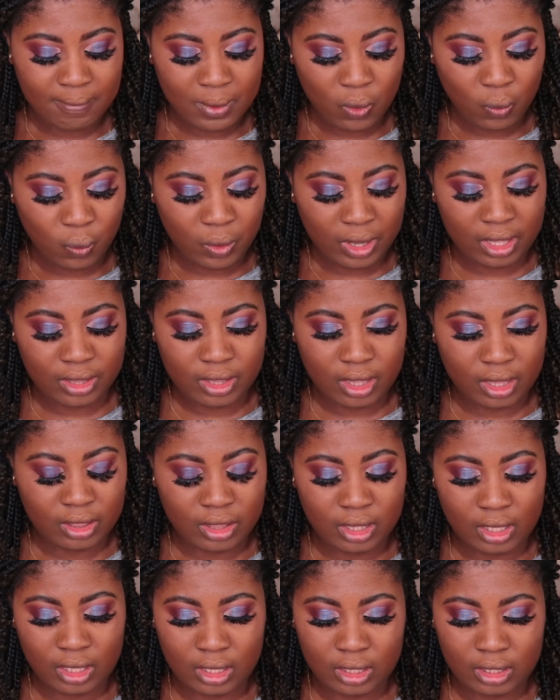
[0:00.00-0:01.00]
with
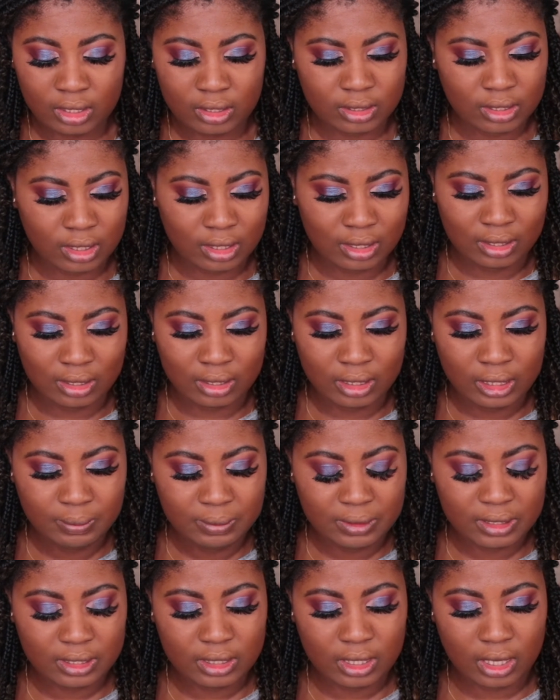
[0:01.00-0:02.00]
these
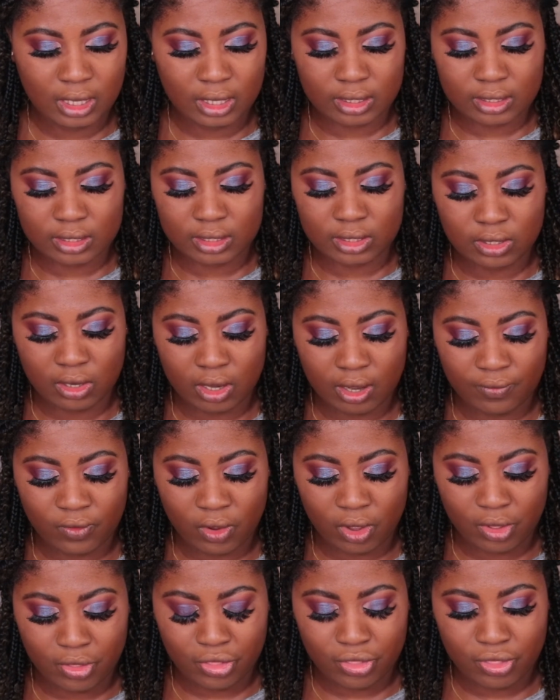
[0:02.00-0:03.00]
lipsticks. So I've
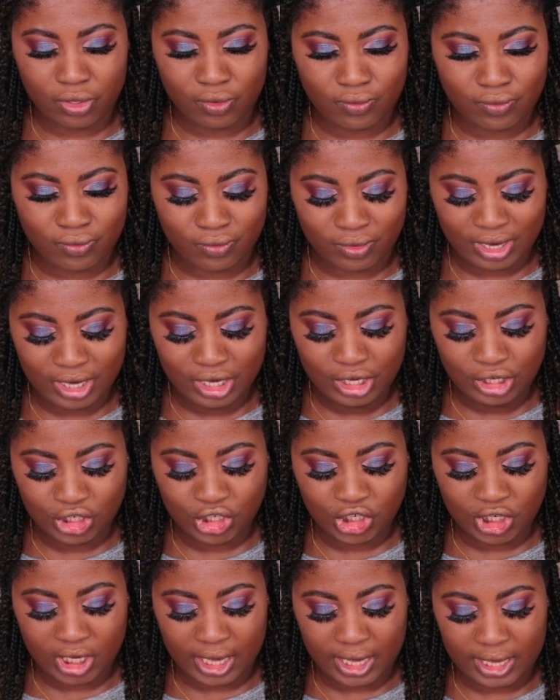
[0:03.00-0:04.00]
got 3
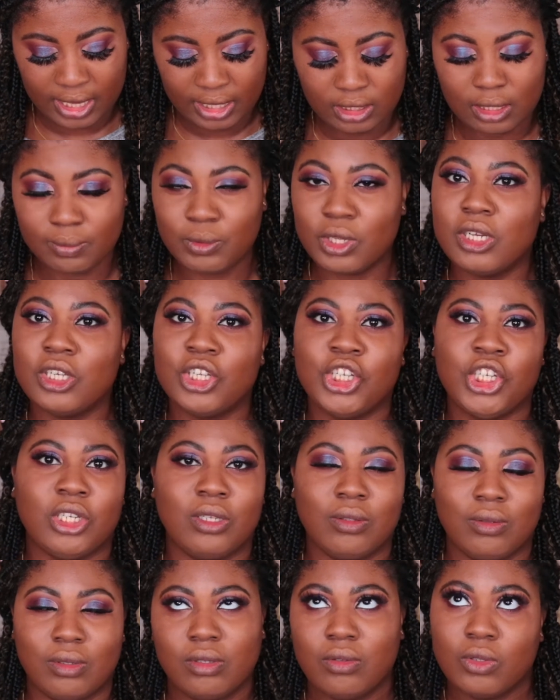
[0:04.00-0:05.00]
shades. I'm gonna
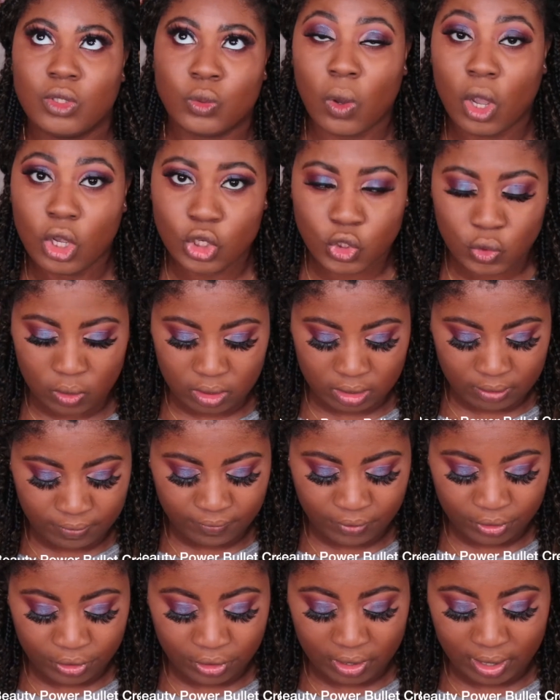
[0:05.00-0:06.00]
swatch all of them
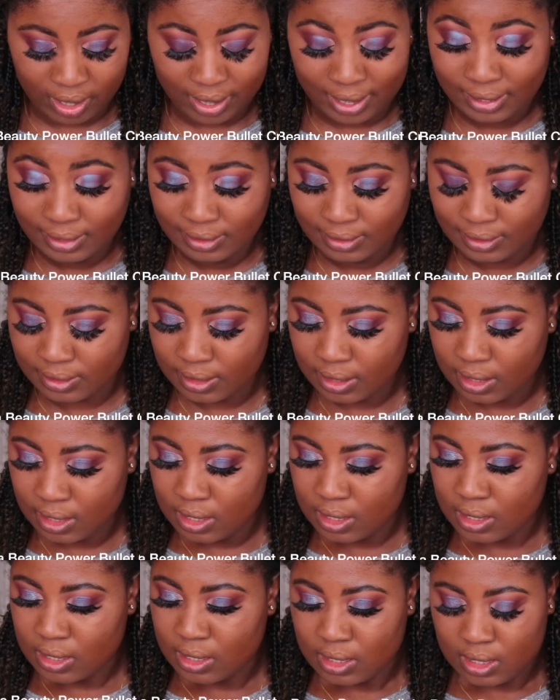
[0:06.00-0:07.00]
for you guys.
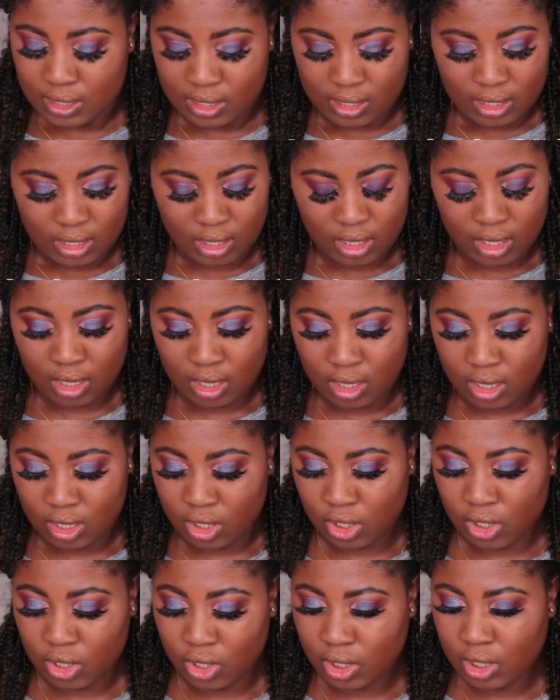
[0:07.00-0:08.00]
And
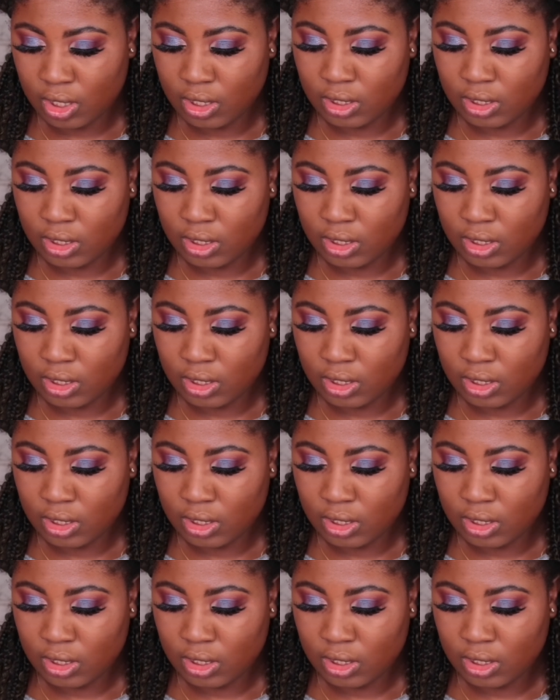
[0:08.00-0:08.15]
you can